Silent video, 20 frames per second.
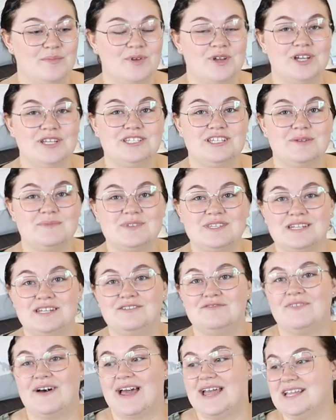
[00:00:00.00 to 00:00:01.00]
Good tips and
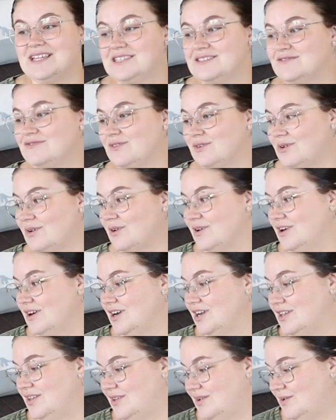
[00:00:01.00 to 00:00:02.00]
advice
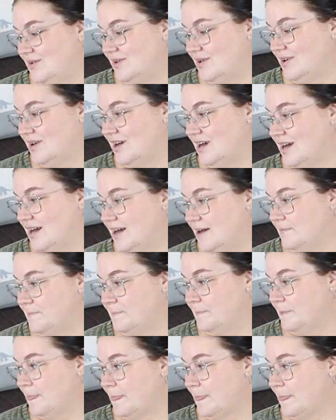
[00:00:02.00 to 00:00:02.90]
for your